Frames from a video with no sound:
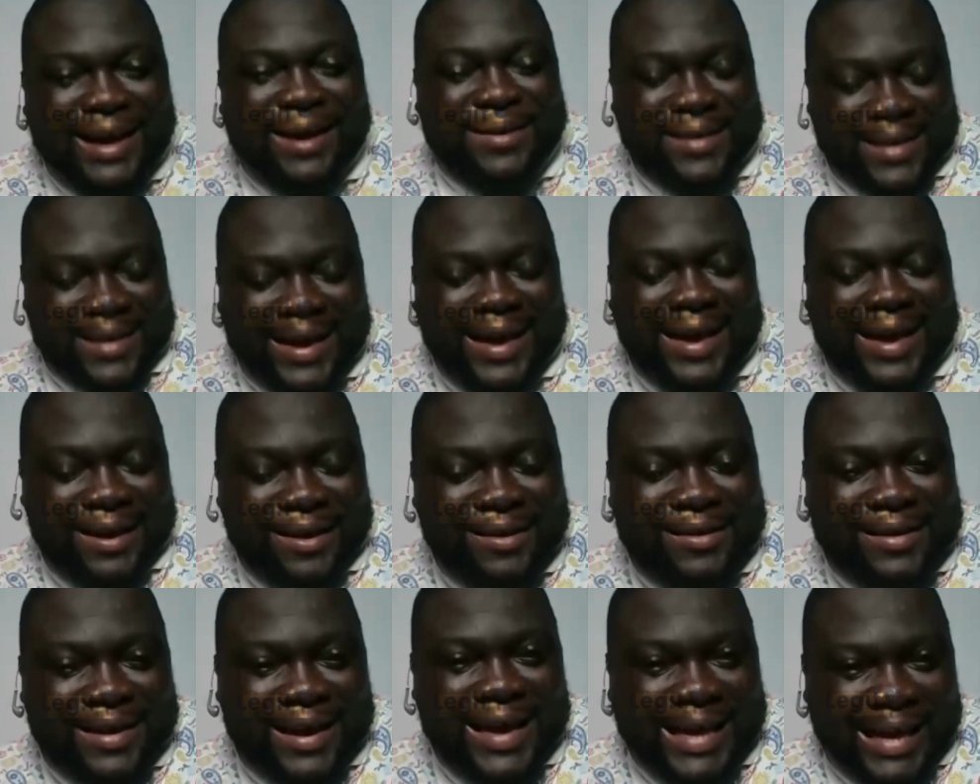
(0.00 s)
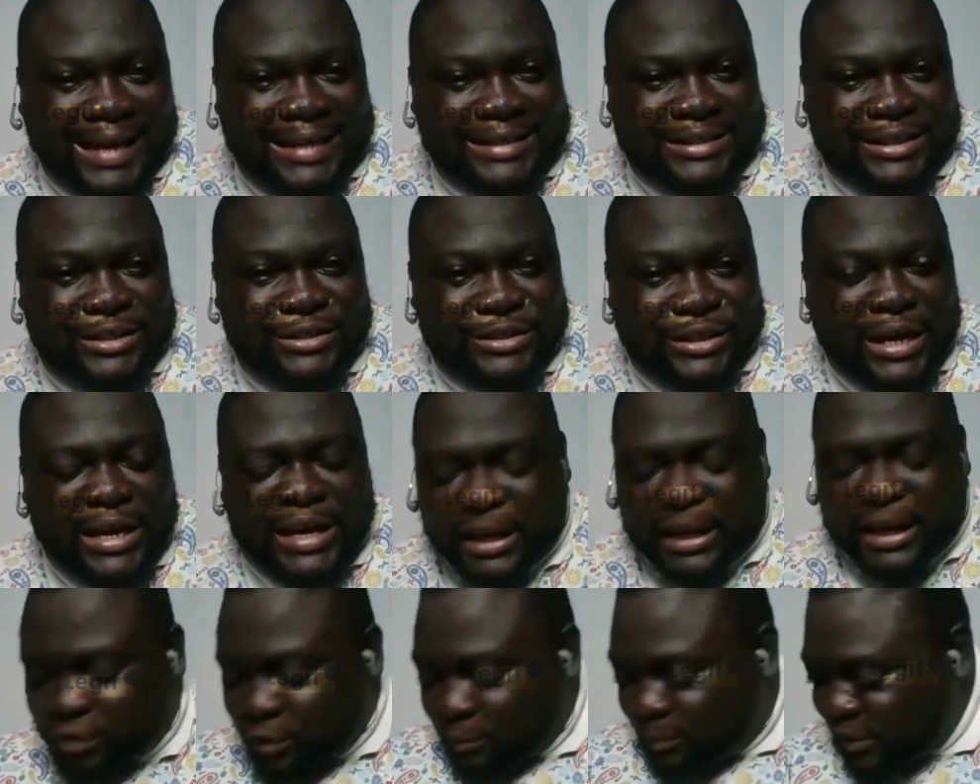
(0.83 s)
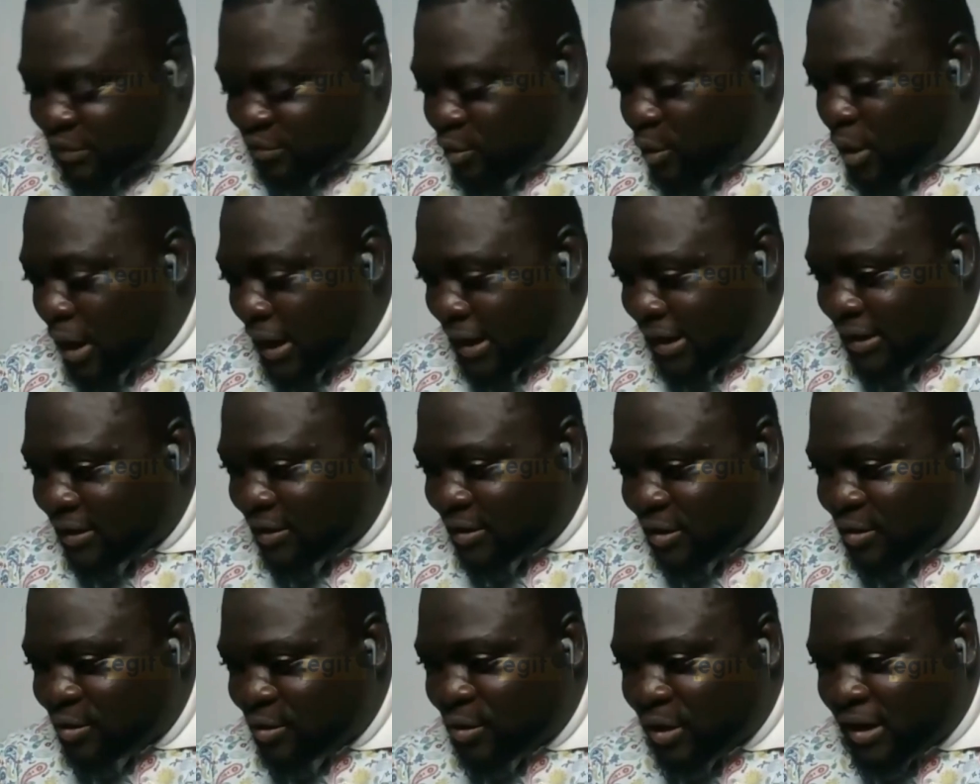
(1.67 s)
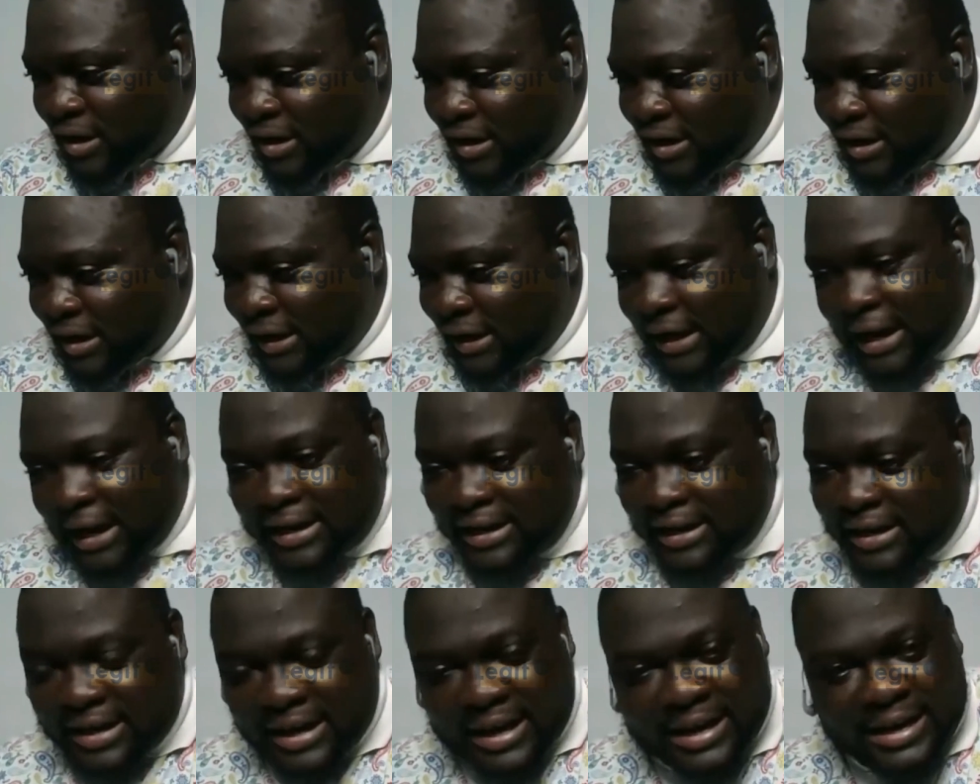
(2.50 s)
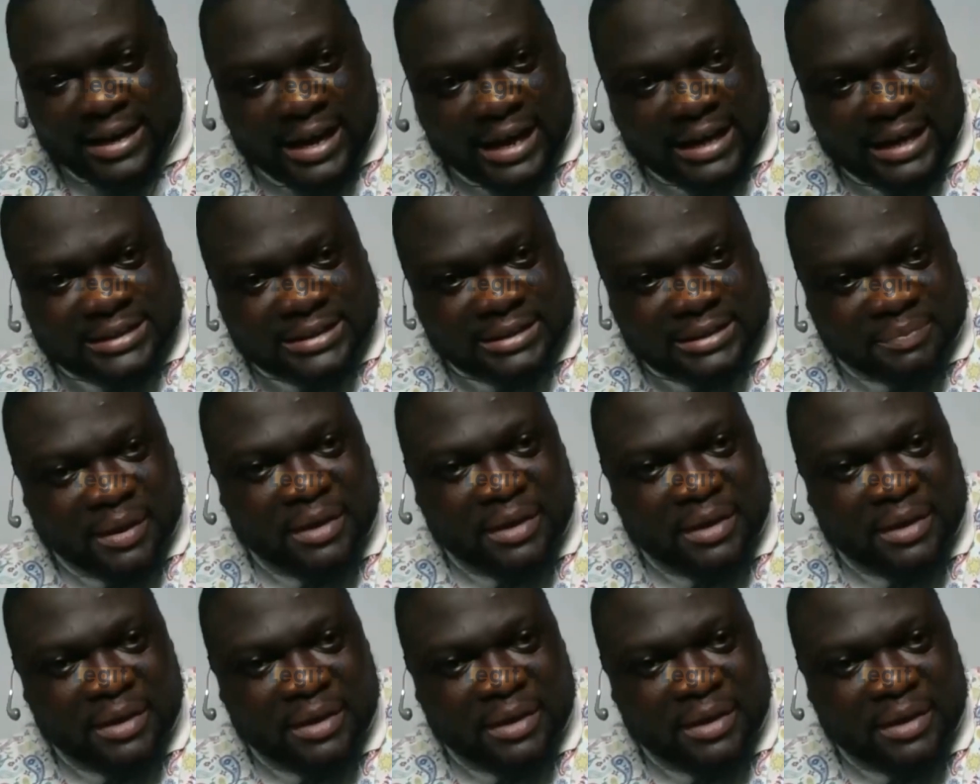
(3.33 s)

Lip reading: Okay. Yes. So please go on. I didn't hear the answer.